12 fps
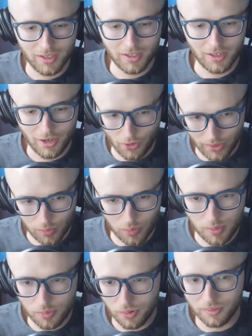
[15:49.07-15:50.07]
knowing
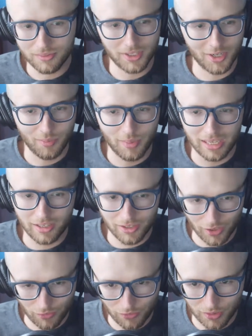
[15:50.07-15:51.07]
people, you know, making a
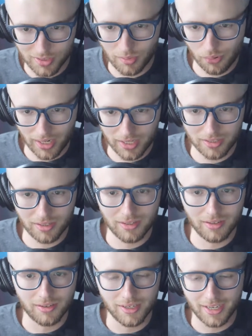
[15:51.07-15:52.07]
good first
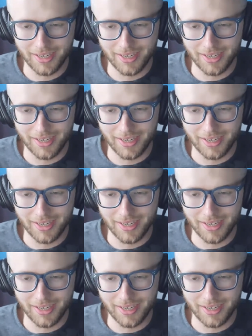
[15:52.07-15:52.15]
impression, mm-hmm.